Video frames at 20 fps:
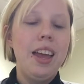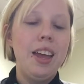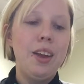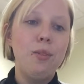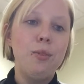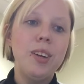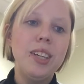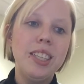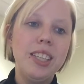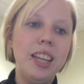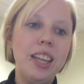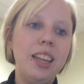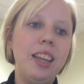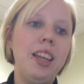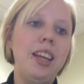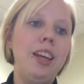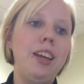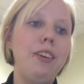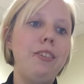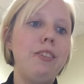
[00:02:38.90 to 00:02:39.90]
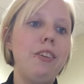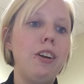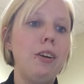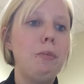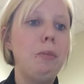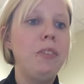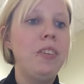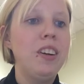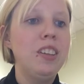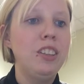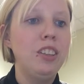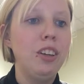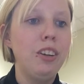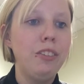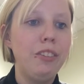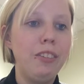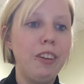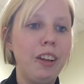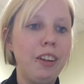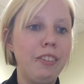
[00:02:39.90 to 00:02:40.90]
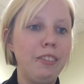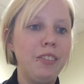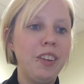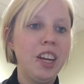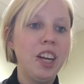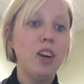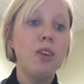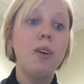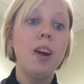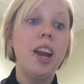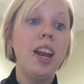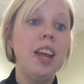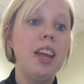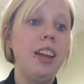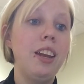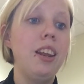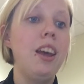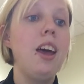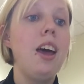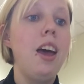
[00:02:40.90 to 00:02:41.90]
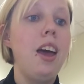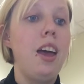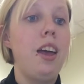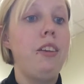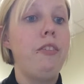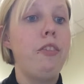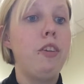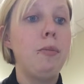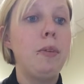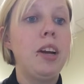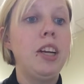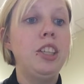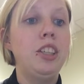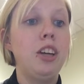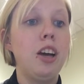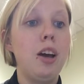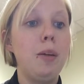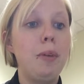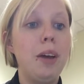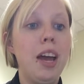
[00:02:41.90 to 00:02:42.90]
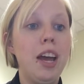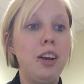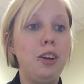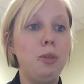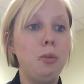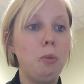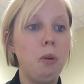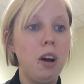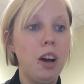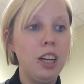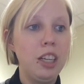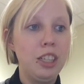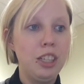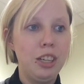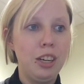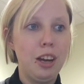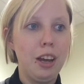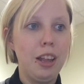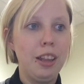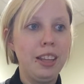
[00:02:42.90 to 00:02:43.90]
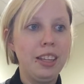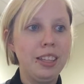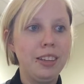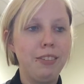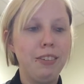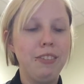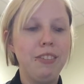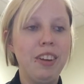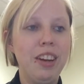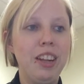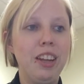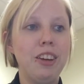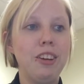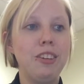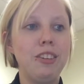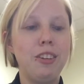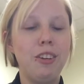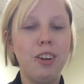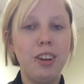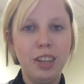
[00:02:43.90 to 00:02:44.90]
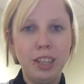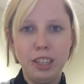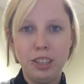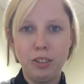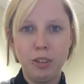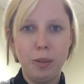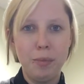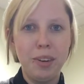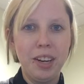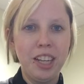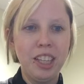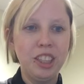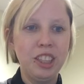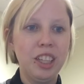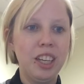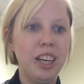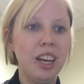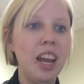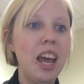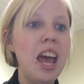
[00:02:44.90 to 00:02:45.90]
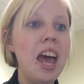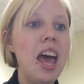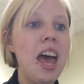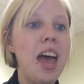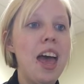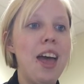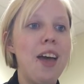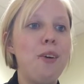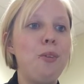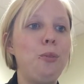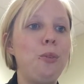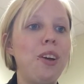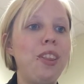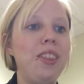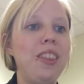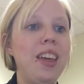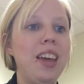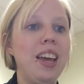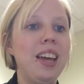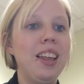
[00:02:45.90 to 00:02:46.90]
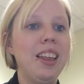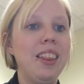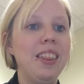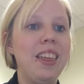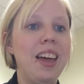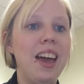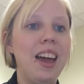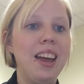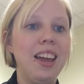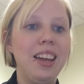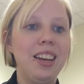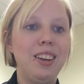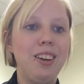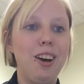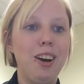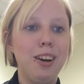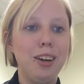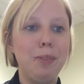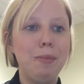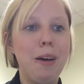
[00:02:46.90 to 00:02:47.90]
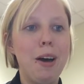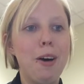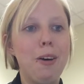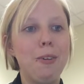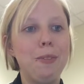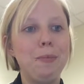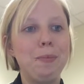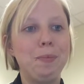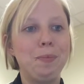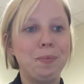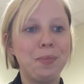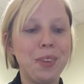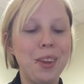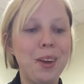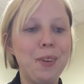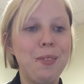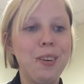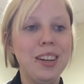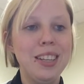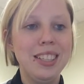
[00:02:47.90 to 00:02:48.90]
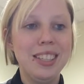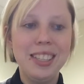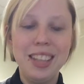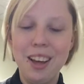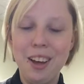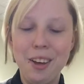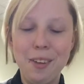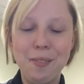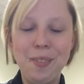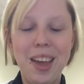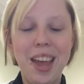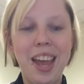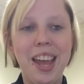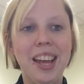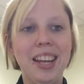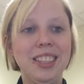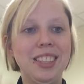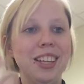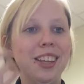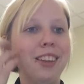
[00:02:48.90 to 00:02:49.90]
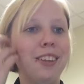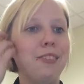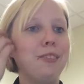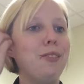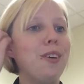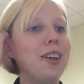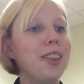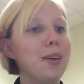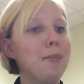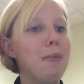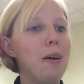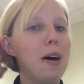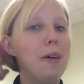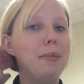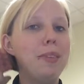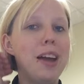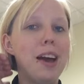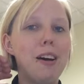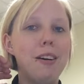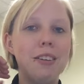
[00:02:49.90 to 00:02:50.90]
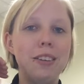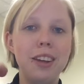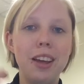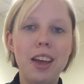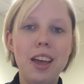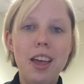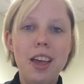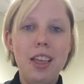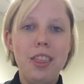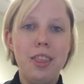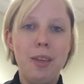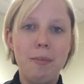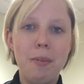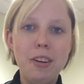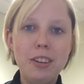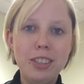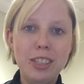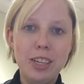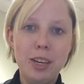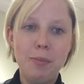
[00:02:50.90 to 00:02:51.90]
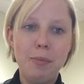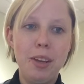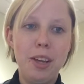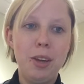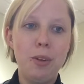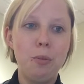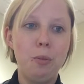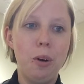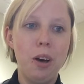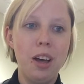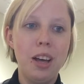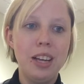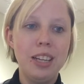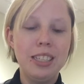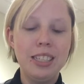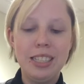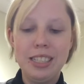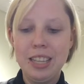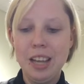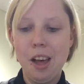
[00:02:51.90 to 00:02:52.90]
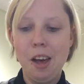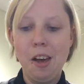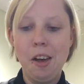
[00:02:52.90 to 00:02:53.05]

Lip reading: And recently, for professional development credit and for my job, I had to watch these different videos on discrimination. And one thing that it talked about was age. And the one that popped out the most to me was